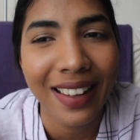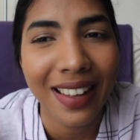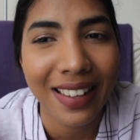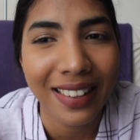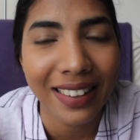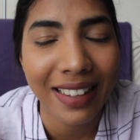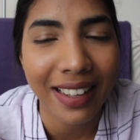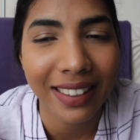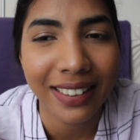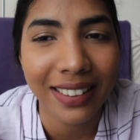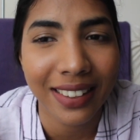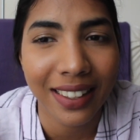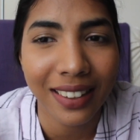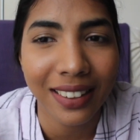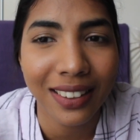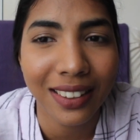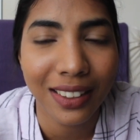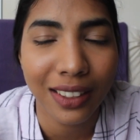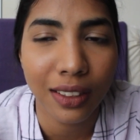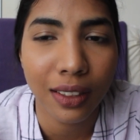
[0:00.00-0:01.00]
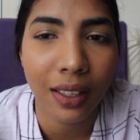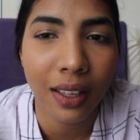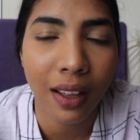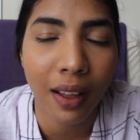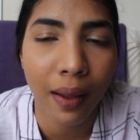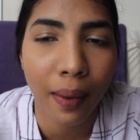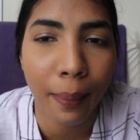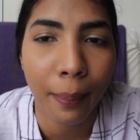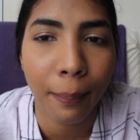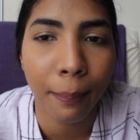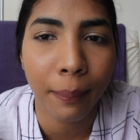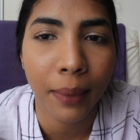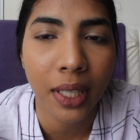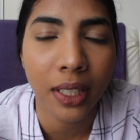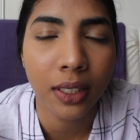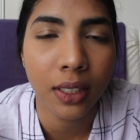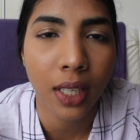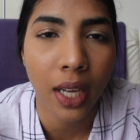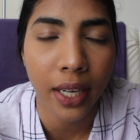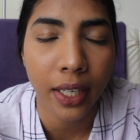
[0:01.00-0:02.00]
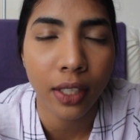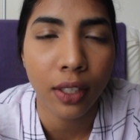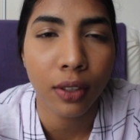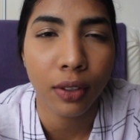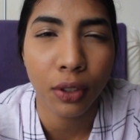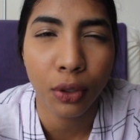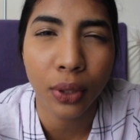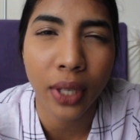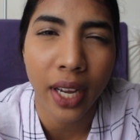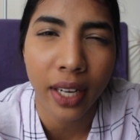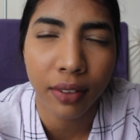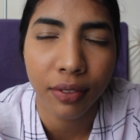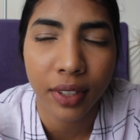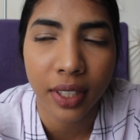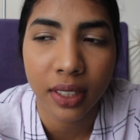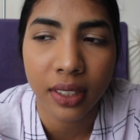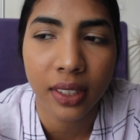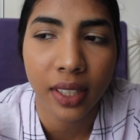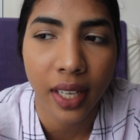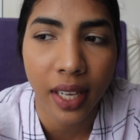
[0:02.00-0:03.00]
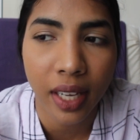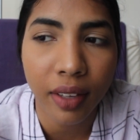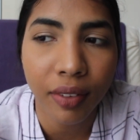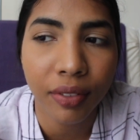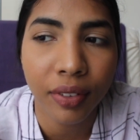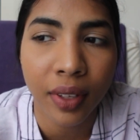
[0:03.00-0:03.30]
in that sense. You kind of feel safe.